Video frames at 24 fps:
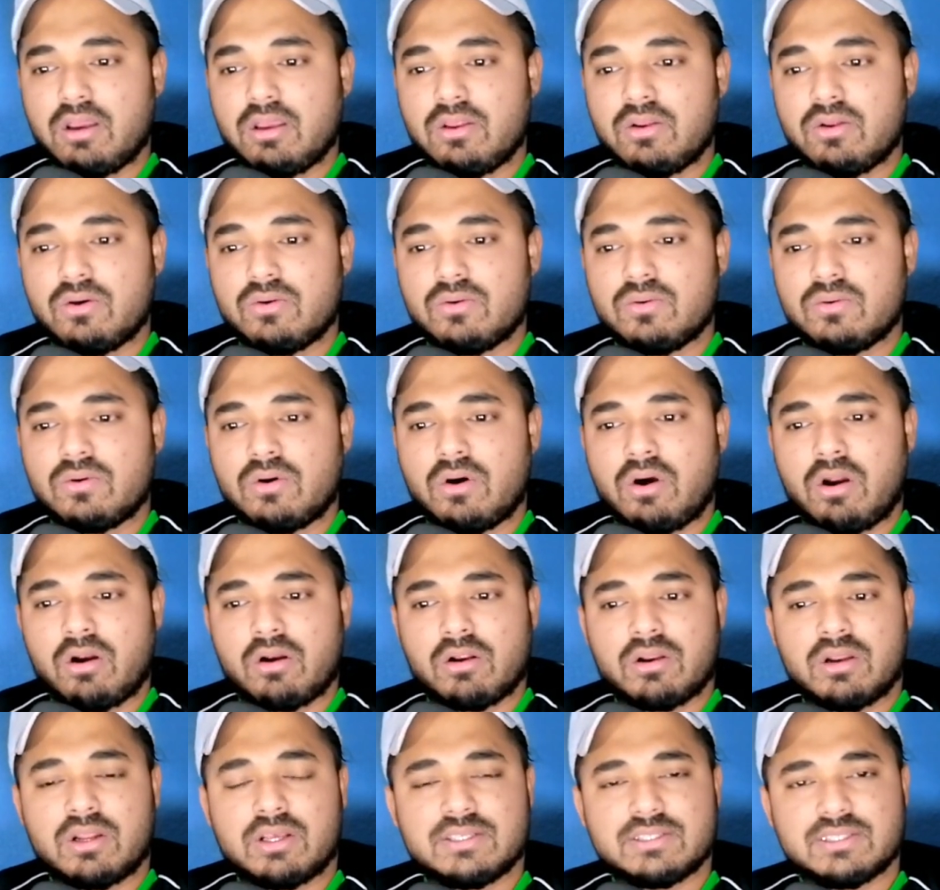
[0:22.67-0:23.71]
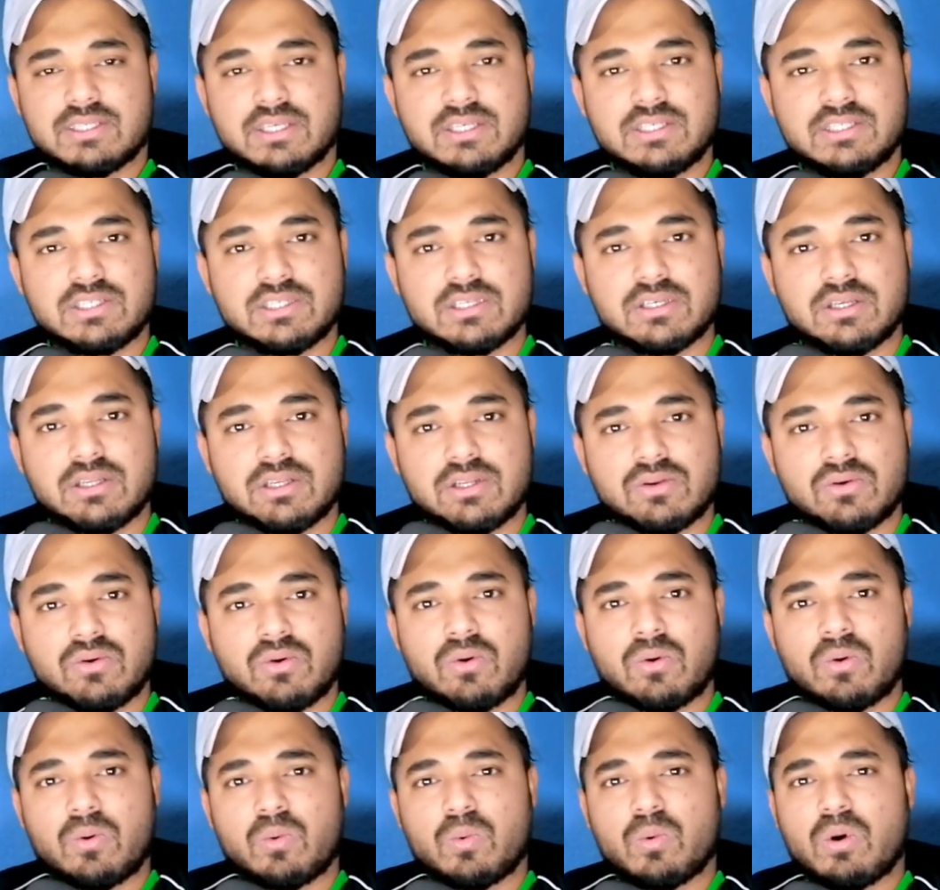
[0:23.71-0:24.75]
you know, organization
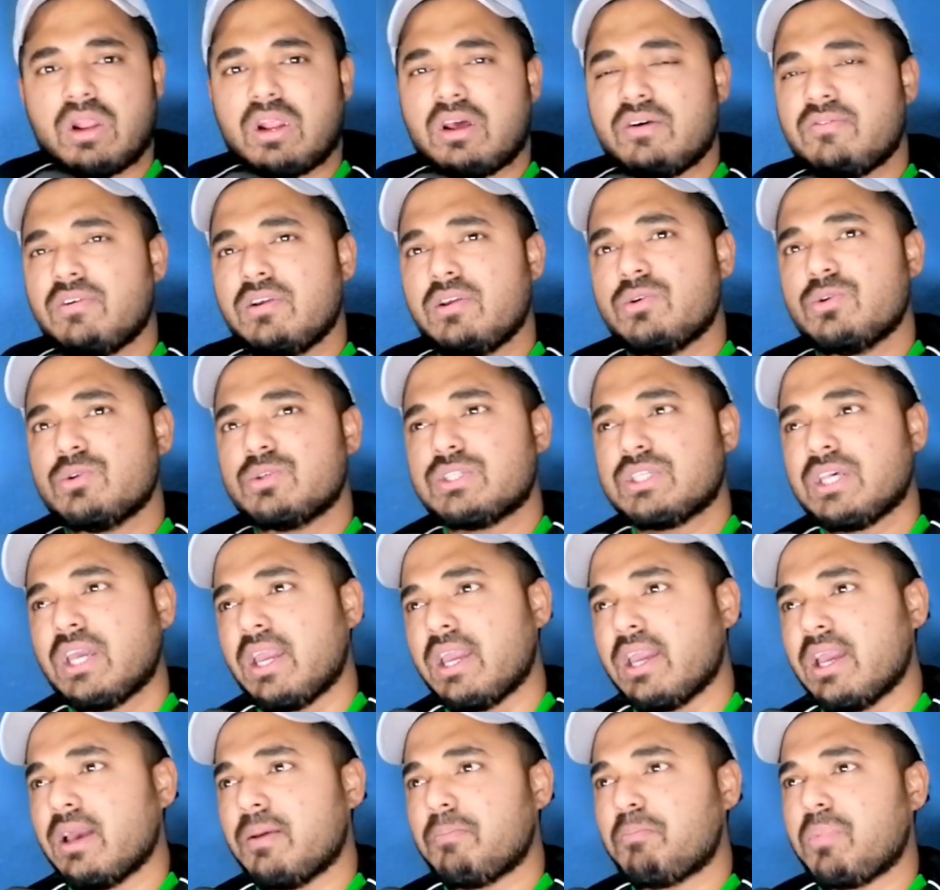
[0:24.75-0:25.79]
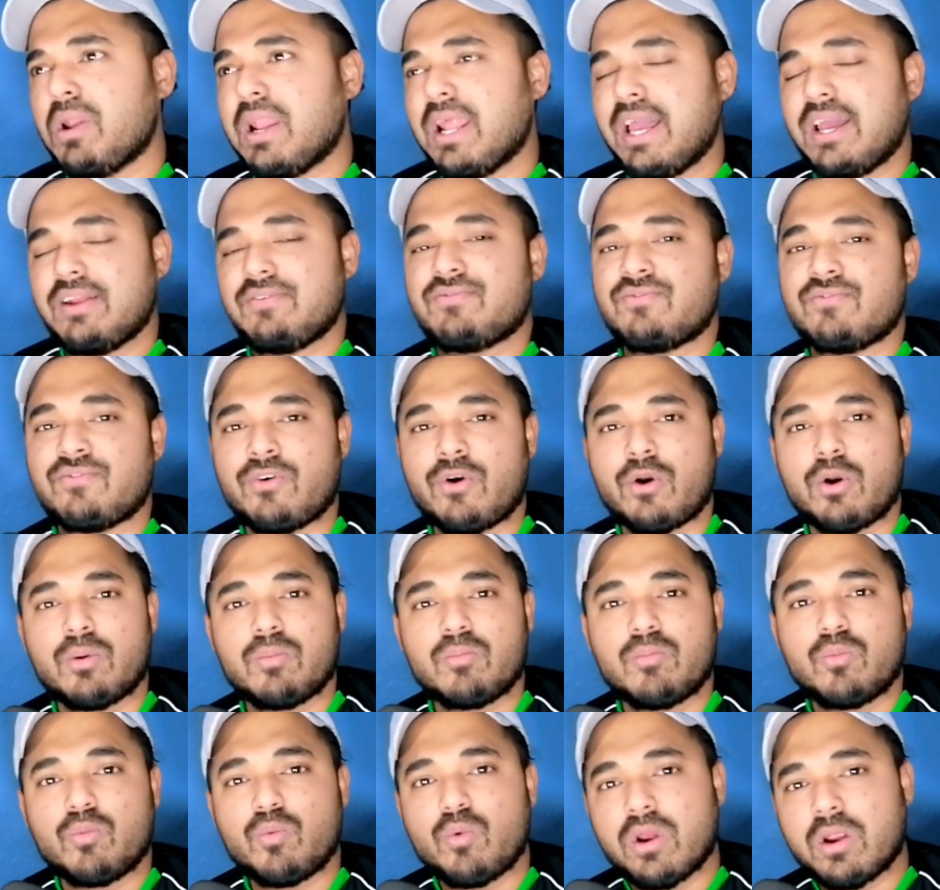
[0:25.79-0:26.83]
or whatever you say, a
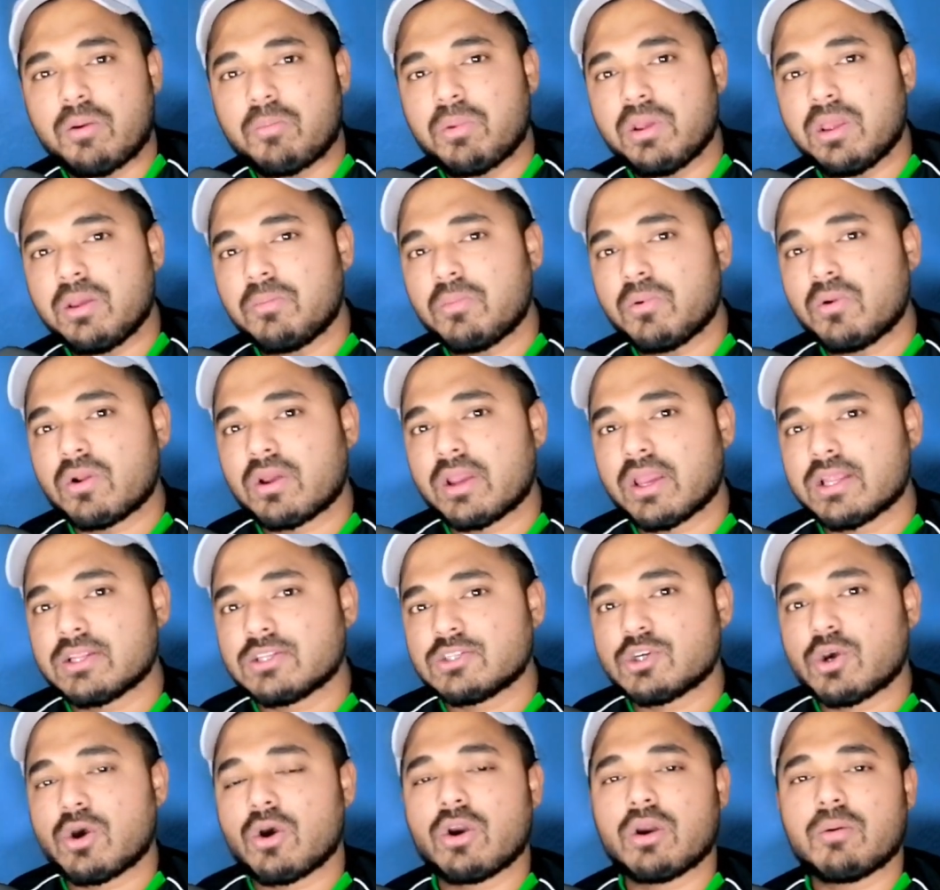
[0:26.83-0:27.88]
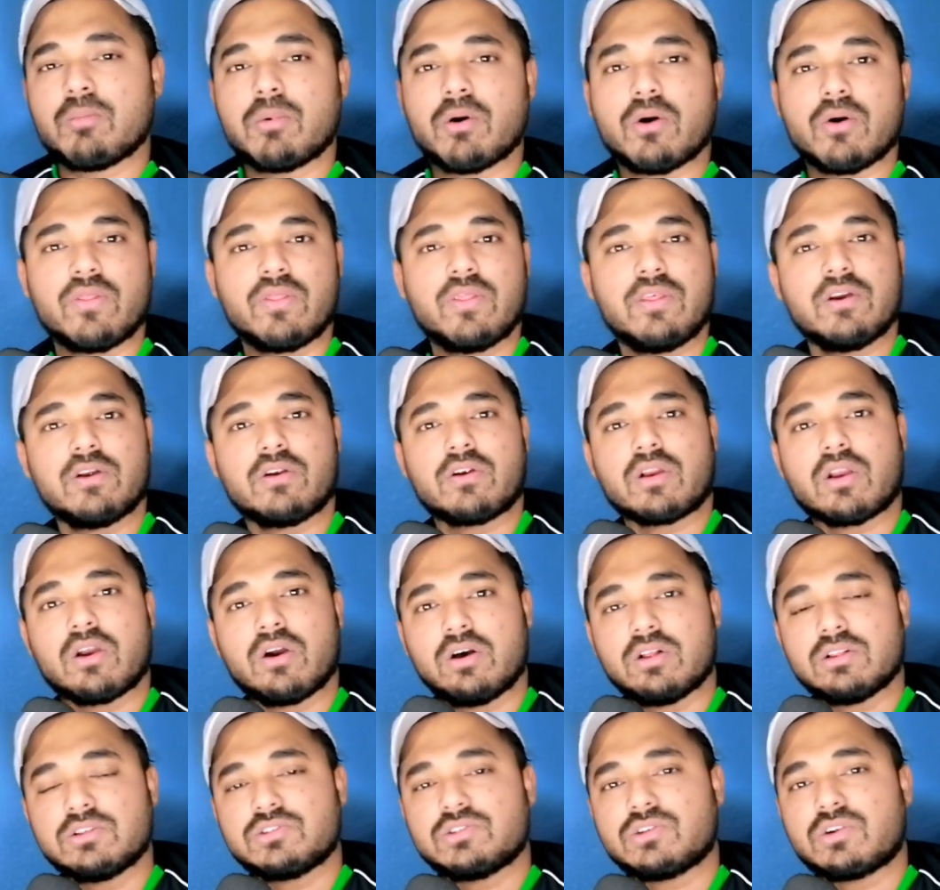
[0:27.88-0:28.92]
platform where people can talk about their
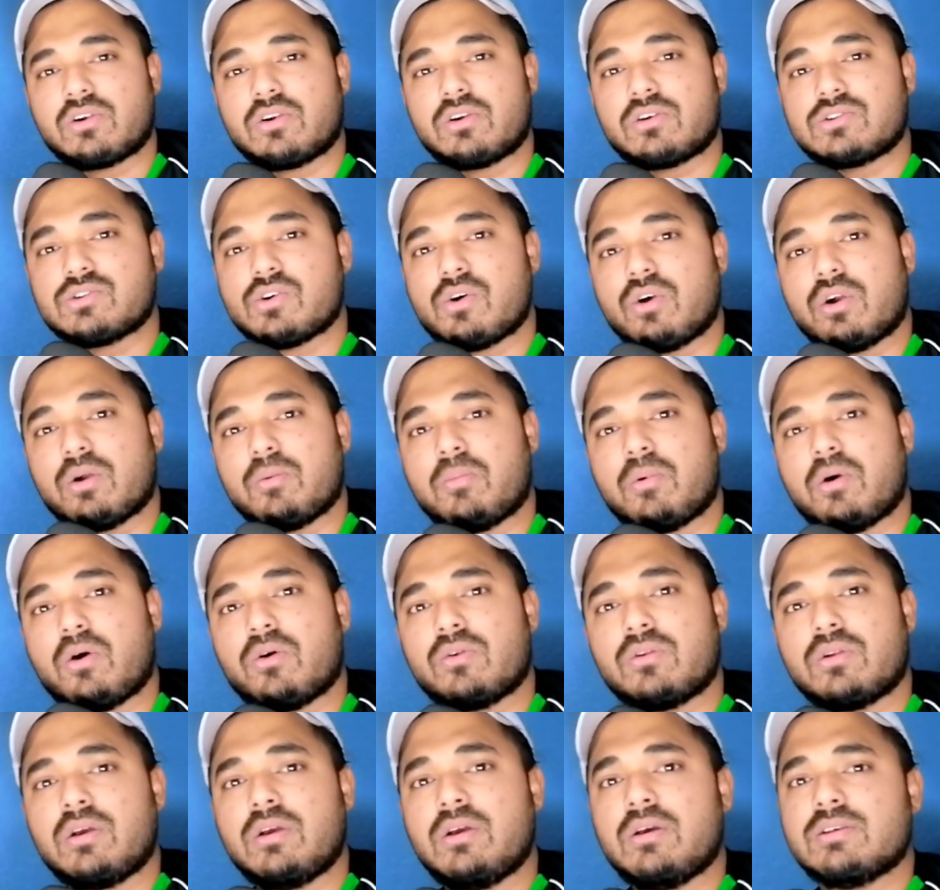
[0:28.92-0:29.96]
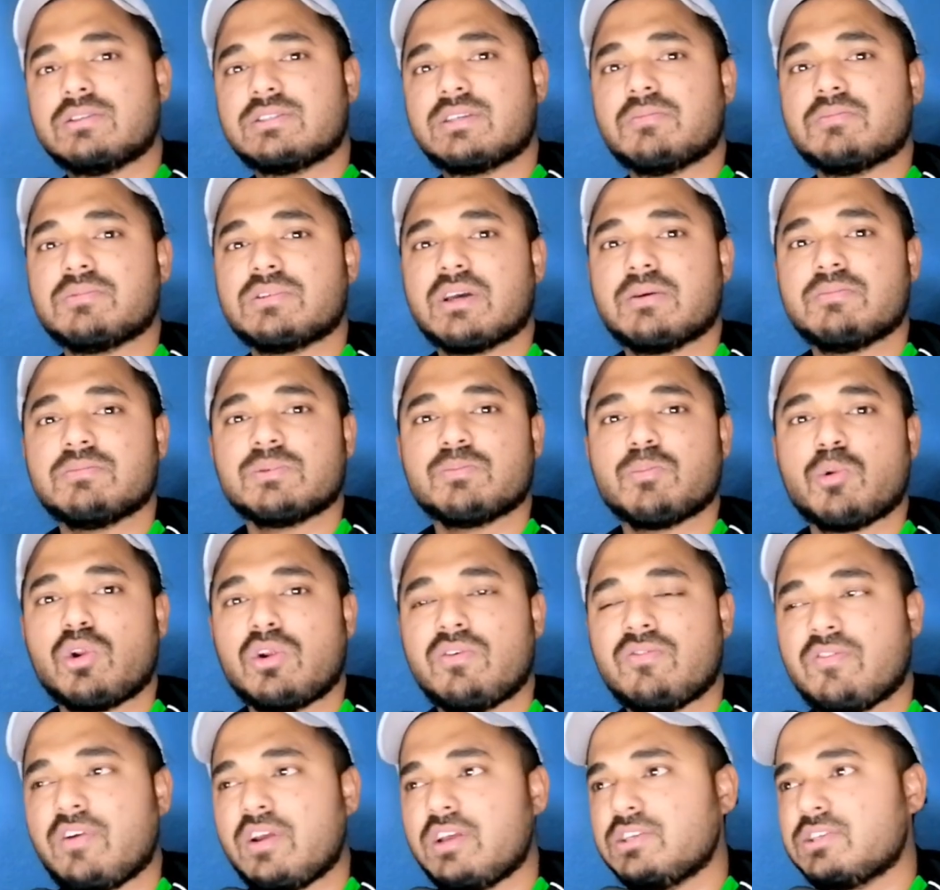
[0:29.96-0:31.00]
culture, talk about sometimes
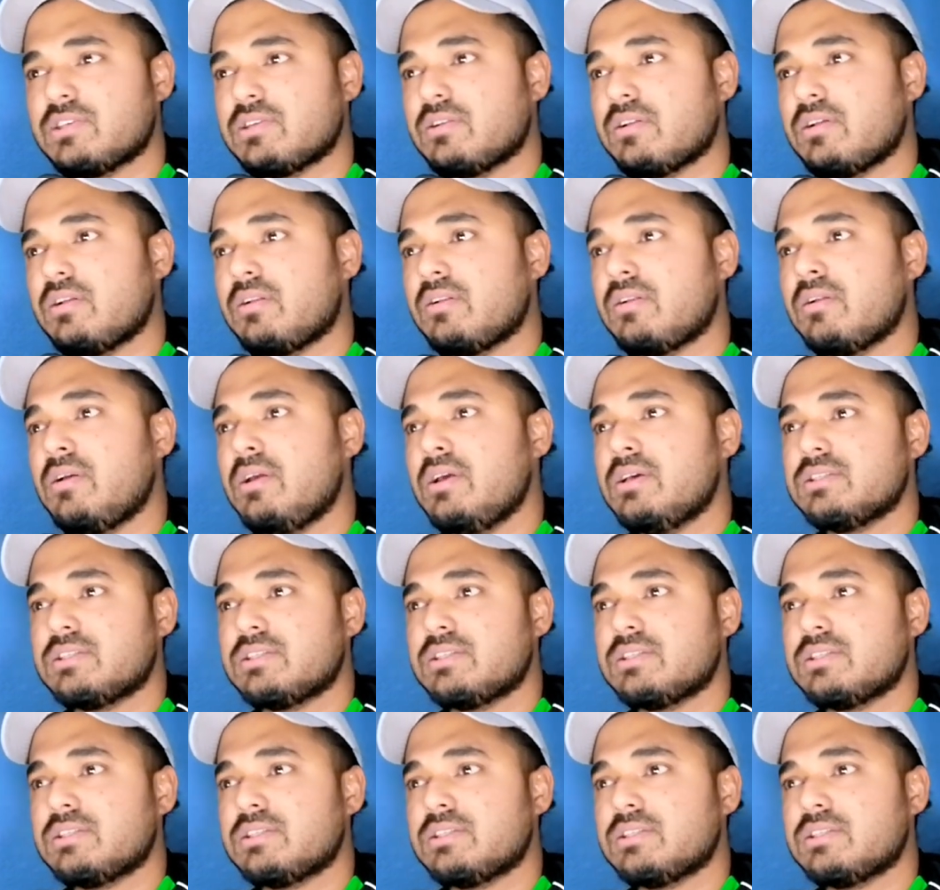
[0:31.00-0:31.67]
motivational,